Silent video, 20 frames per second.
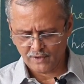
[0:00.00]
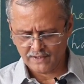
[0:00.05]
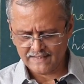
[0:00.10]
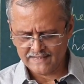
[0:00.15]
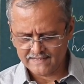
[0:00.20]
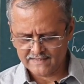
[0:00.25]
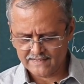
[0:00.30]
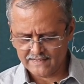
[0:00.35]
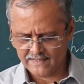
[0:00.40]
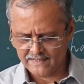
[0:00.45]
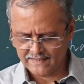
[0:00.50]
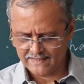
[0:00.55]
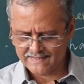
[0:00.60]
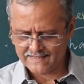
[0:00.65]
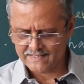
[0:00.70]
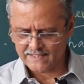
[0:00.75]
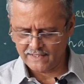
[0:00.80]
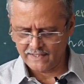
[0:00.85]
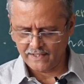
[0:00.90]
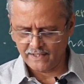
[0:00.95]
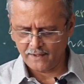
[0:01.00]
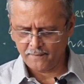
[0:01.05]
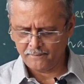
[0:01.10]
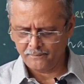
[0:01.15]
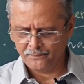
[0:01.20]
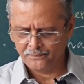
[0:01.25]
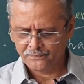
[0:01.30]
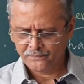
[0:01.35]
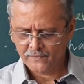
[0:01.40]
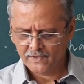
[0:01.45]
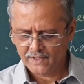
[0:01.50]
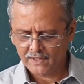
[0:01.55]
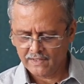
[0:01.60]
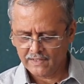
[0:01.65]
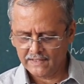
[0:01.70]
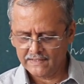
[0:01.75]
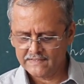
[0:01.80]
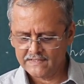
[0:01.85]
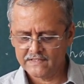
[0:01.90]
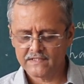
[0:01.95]
I said yesterday,
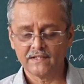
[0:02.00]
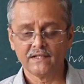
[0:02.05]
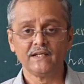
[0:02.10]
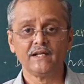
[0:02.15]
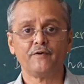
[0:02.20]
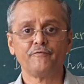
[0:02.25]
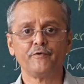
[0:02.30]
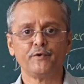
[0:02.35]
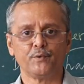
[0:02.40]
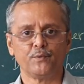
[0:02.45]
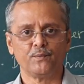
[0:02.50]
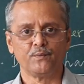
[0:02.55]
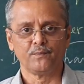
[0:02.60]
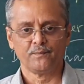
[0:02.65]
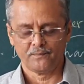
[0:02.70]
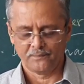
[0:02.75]
I still love you.